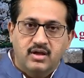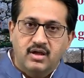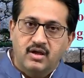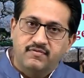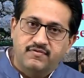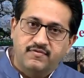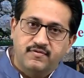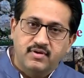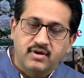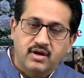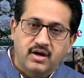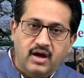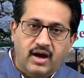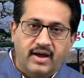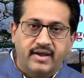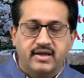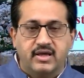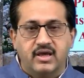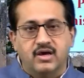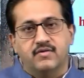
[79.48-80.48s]
If
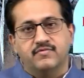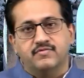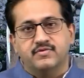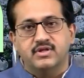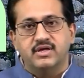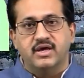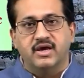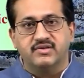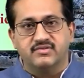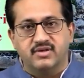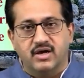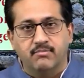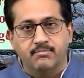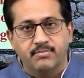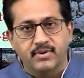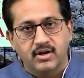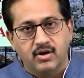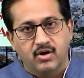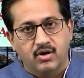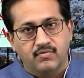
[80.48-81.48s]
I give the
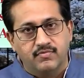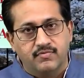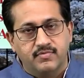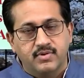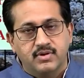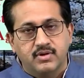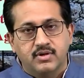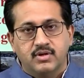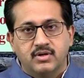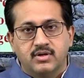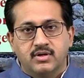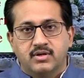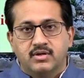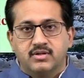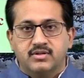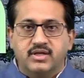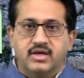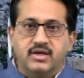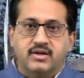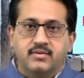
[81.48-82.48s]
example of,
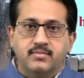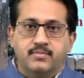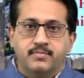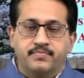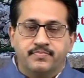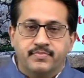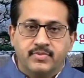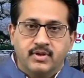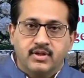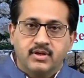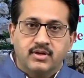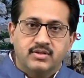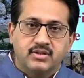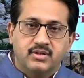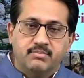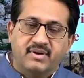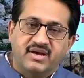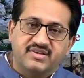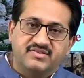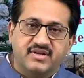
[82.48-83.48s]
then
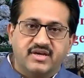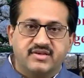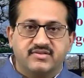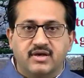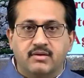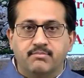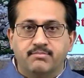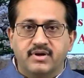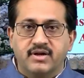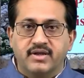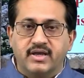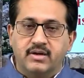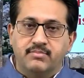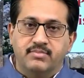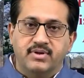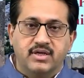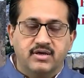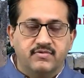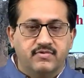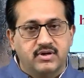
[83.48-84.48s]
the best example can
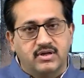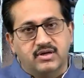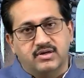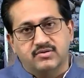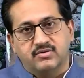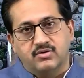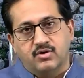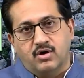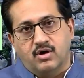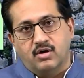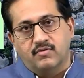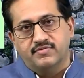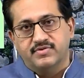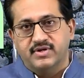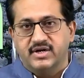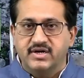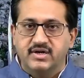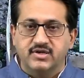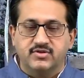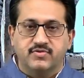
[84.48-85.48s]
be given is of
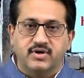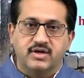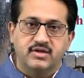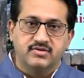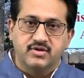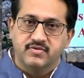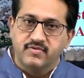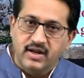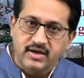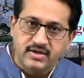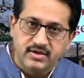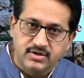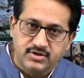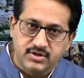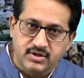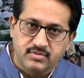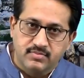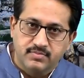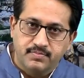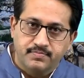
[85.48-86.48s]
the Indus Valley
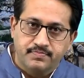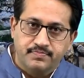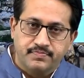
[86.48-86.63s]
civilization.